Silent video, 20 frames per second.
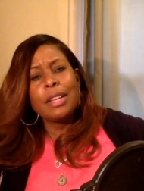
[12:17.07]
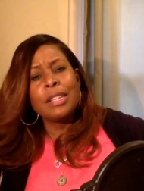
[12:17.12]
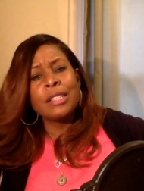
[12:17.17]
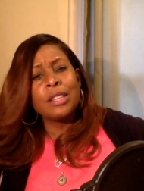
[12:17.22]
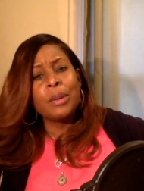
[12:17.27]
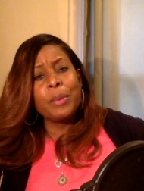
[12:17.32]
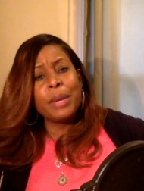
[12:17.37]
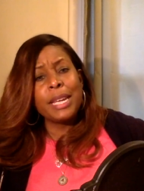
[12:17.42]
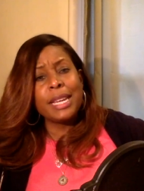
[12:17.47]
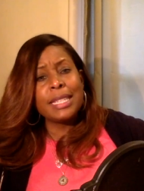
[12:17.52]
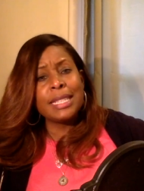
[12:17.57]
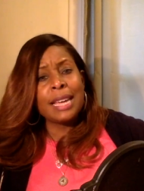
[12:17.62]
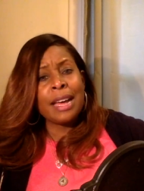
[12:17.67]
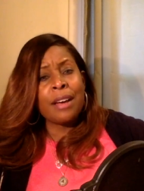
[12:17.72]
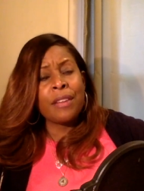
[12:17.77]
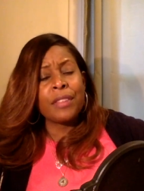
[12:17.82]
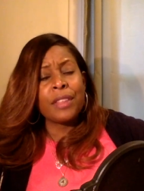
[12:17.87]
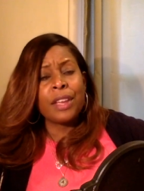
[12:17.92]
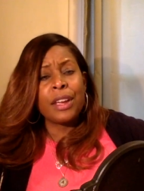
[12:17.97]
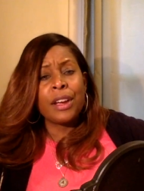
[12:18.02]
So we get
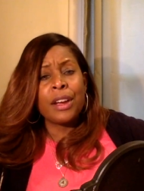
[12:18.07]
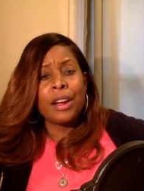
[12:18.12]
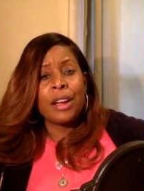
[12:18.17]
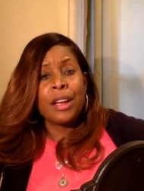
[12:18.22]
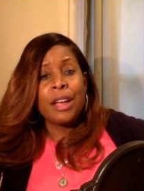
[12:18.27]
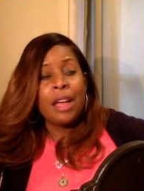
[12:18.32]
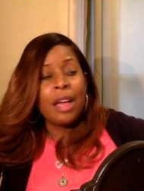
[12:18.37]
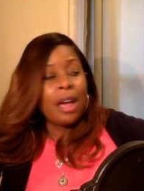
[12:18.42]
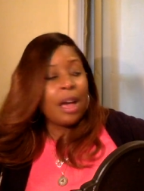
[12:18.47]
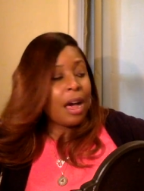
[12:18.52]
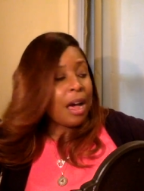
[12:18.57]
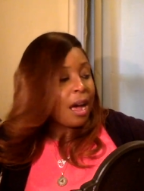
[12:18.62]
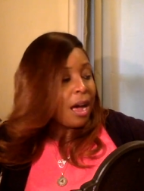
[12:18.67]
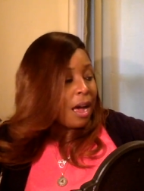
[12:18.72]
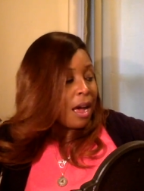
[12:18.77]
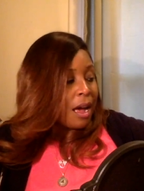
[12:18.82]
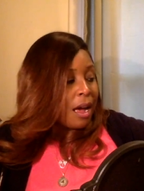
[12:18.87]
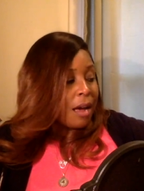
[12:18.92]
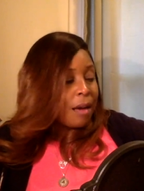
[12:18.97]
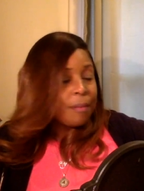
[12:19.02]
down there,
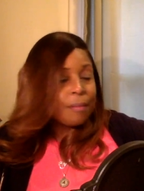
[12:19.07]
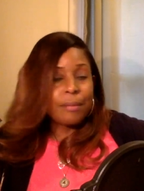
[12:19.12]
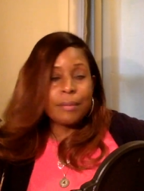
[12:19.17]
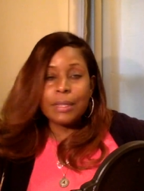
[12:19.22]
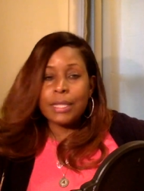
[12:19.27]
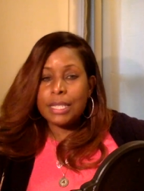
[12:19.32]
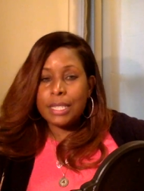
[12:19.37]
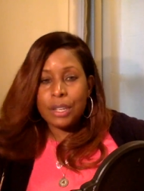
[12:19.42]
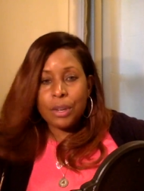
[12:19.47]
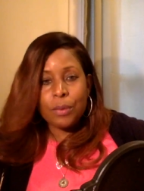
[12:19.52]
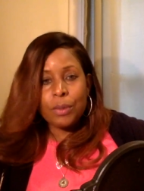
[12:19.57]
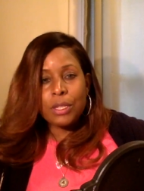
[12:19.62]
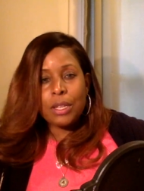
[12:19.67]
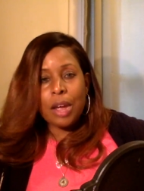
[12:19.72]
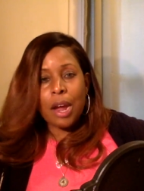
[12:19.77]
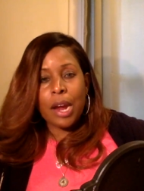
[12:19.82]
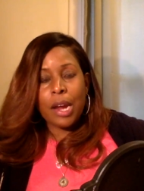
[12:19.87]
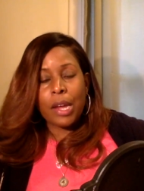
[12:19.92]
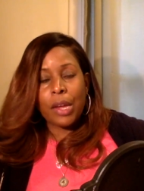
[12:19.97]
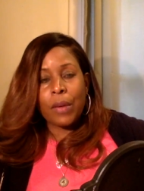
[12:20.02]
still was
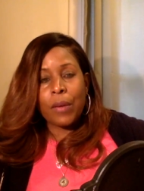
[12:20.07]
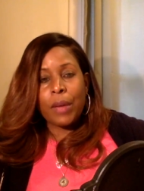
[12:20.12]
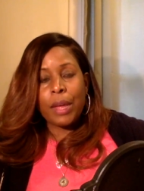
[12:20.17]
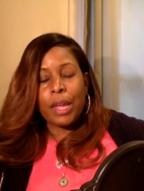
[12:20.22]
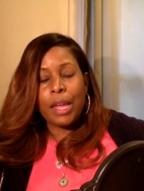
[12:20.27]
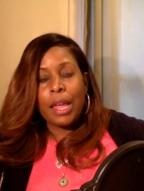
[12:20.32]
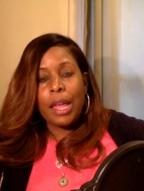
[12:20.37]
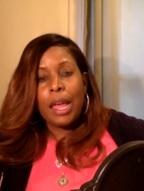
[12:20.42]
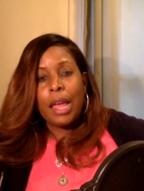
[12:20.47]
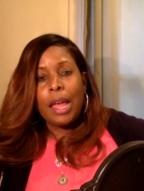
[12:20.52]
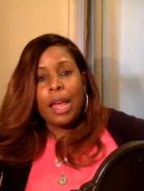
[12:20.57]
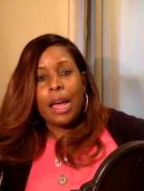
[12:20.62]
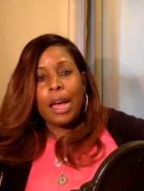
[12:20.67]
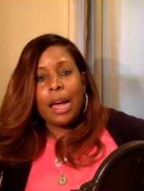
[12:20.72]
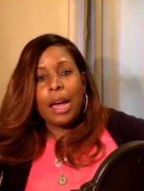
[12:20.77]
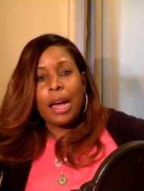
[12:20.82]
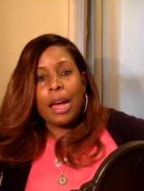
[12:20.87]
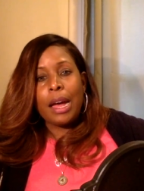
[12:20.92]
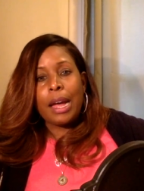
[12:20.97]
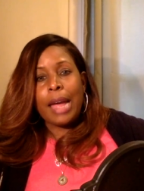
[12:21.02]
arguing,
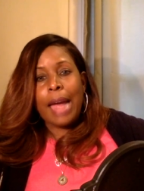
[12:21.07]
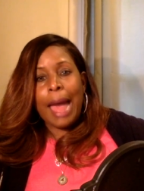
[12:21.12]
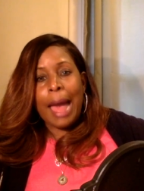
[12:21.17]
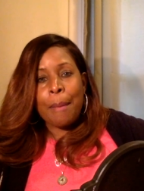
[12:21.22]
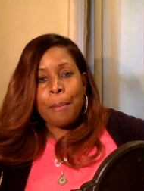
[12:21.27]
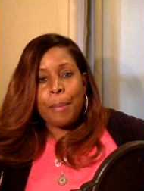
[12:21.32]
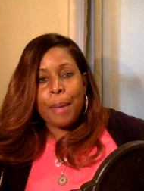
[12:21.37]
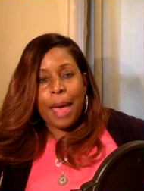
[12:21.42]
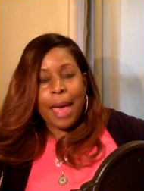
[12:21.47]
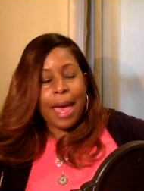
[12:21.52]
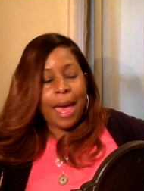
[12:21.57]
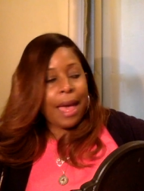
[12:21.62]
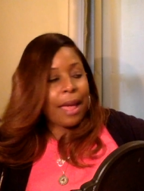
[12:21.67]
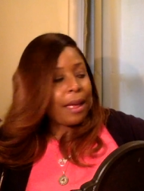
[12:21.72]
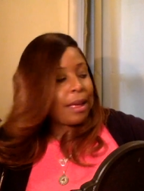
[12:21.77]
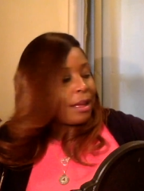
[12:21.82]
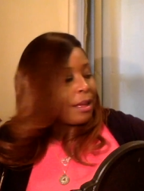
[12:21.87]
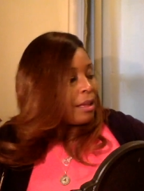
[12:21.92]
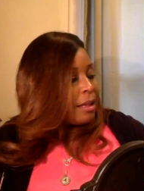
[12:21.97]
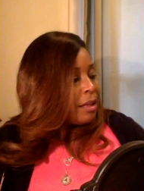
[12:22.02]
got
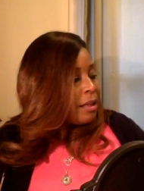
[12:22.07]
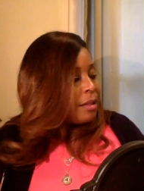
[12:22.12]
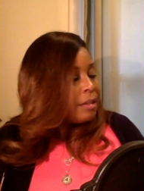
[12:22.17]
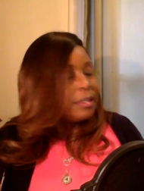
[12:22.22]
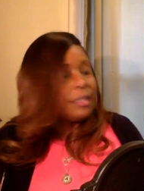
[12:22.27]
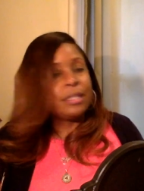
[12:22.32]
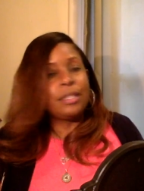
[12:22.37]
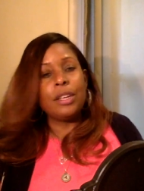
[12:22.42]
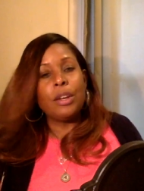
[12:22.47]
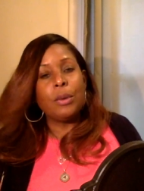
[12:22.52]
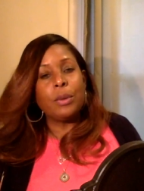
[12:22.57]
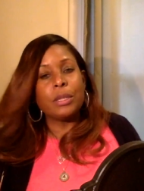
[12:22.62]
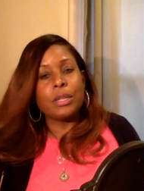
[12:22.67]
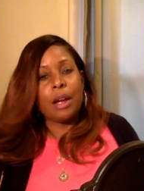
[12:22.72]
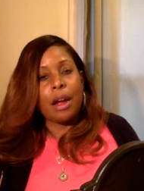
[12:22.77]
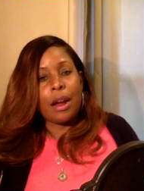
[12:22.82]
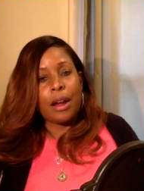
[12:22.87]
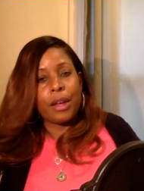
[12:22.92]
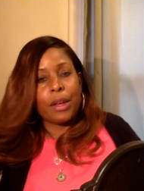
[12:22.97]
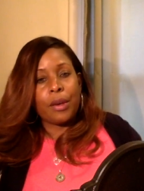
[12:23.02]
back, still was
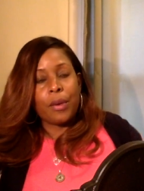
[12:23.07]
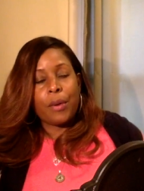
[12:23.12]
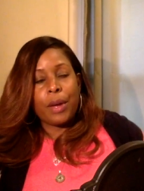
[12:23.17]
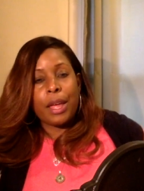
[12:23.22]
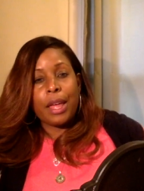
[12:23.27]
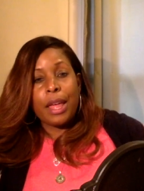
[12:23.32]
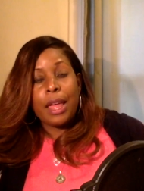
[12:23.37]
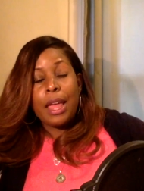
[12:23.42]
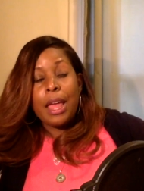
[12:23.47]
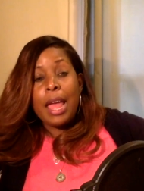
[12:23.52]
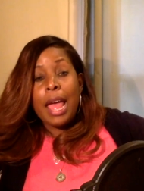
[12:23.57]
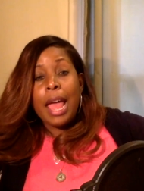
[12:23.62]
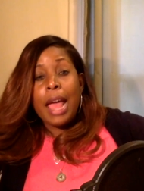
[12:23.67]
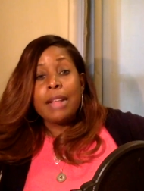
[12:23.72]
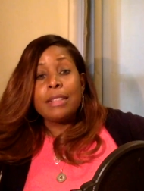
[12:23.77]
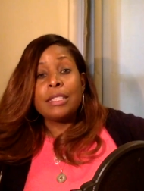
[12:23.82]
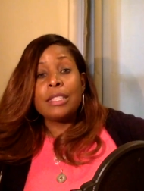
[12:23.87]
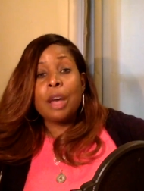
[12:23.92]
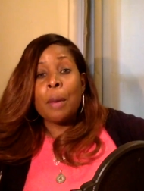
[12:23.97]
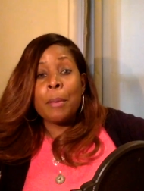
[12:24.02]
arguing.
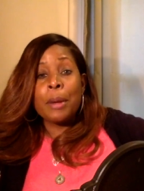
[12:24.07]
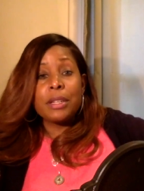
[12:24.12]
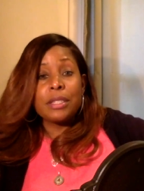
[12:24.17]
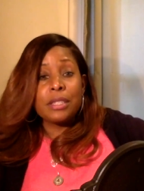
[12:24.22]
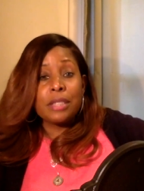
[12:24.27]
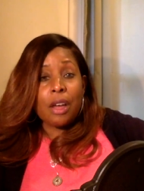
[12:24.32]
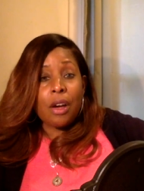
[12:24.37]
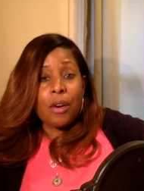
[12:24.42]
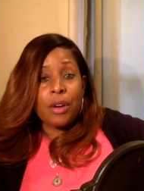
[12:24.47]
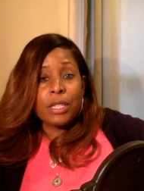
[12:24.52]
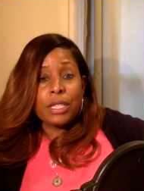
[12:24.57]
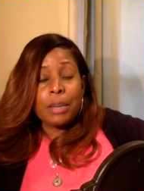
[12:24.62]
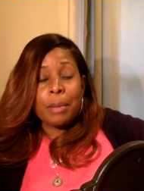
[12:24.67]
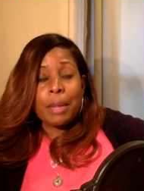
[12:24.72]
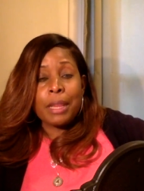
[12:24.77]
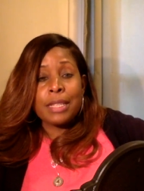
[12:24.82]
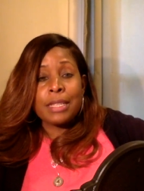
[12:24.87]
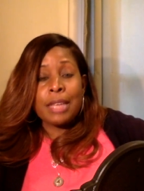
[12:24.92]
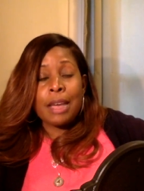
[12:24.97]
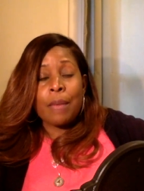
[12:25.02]
So much so until
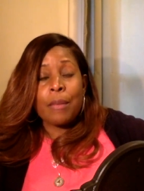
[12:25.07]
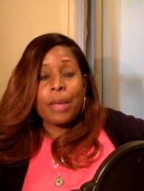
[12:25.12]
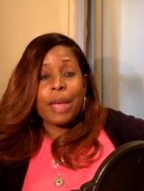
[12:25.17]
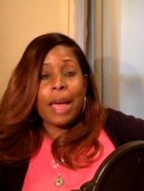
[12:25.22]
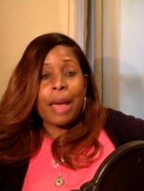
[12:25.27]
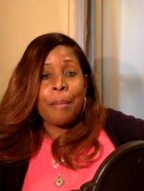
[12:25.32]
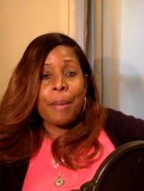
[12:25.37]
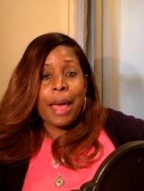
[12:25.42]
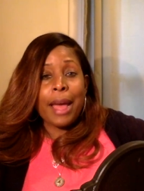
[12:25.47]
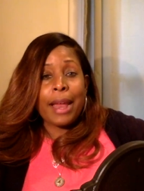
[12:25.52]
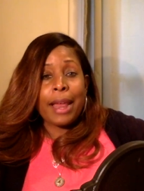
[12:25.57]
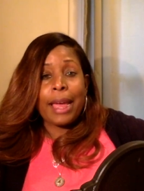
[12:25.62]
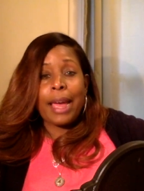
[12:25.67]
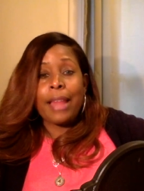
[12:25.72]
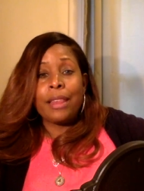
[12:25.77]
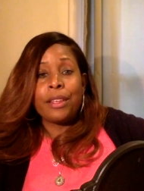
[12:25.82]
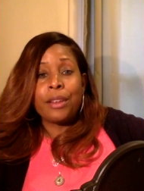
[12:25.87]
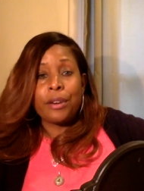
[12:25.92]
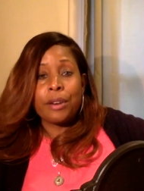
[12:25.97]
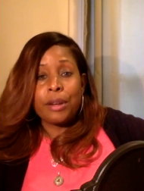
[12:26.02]
by the time we got back, like,
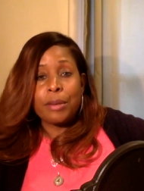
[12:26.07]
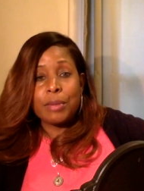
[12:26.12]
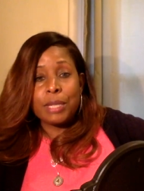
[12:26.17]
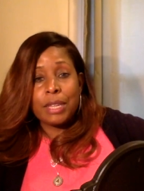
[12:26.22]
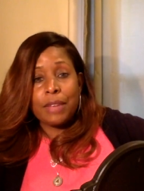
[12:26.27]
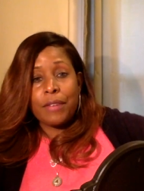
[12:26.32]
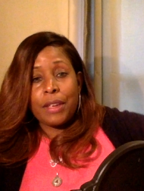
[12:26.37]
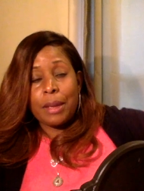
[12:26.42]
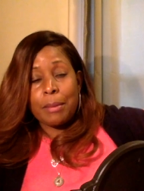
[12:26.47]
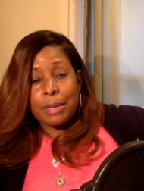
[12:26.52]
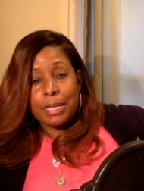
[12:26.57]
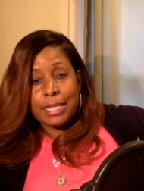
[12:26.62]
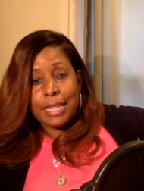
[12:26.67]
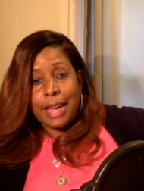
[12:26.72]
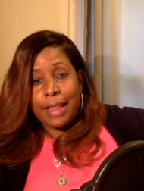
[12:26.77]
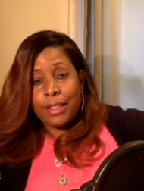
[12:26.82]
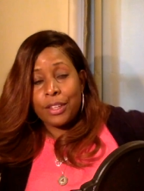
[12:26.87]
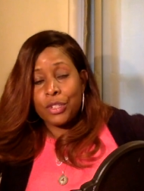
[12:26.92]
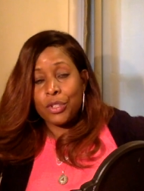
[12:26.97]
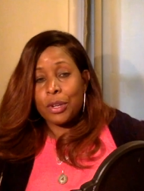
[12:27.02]
I literally was giving him the
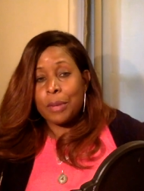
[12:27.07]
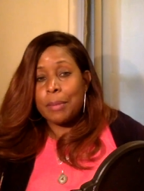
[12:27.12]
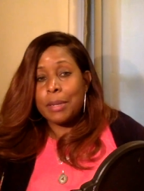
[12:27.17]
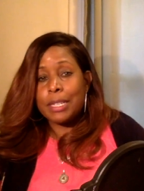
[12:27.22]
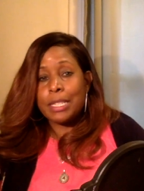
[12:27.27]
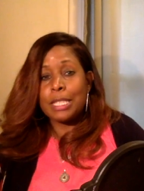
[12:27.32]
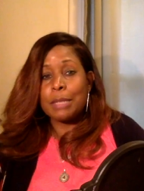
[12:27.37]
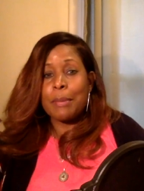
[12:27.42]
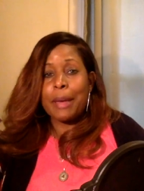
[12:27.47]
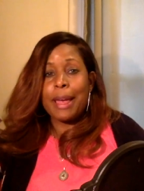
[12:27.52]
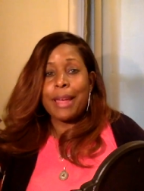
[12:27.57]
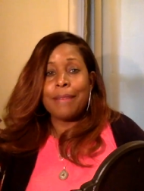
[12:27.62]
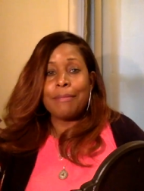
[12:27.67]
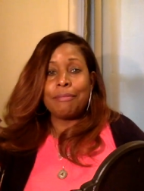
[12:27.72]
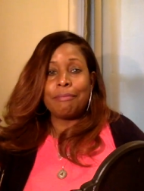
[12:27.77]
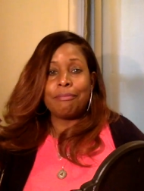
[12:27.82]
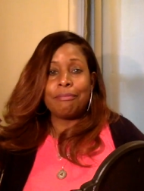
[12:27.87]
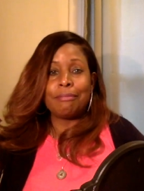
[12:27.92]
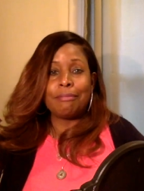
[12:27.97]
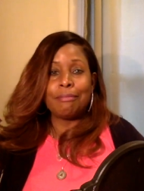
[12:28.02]
silent treatment despite
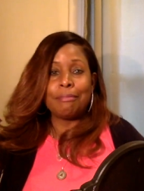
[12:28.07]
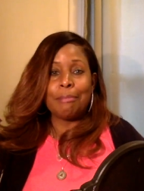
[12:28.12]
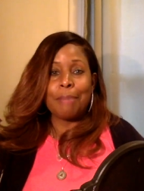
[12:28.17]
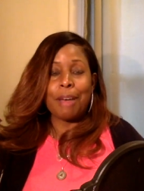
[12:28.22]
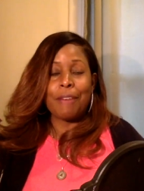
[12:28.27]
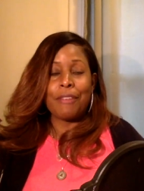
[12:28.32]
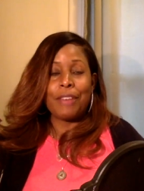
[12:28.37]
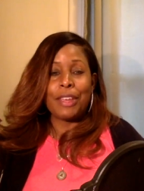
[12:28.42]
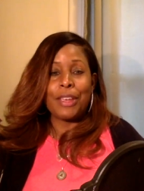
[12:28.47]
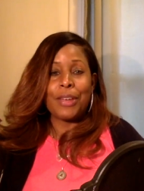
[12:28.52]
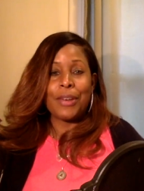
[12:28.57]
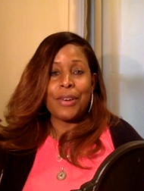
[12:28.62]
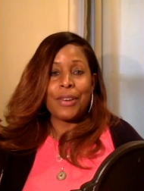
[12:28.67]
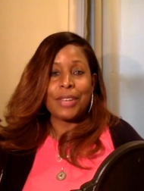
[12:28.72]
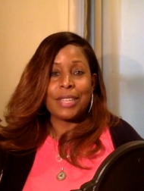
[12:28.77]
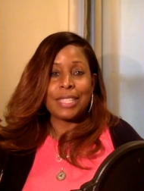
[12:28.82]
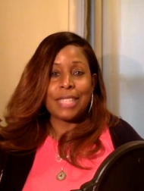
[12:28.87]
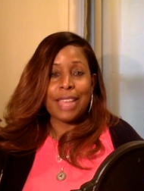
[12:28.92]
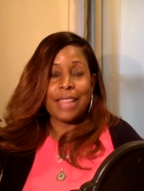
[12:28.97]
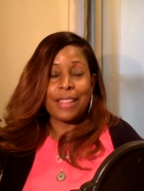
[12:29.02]
my video on
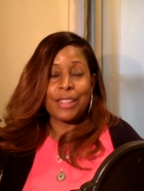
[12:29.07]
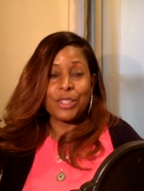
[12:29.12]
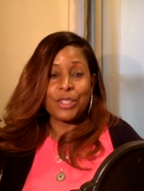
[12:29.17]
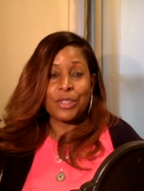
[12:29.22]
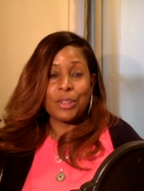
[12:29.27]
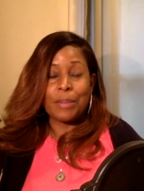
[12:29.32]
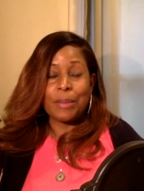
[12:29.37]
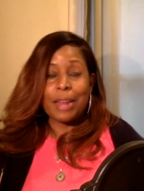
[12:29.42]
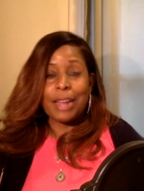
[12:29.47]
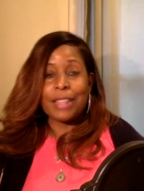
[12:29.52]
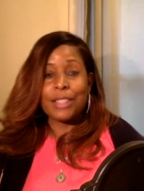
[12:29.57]
the silent treatment.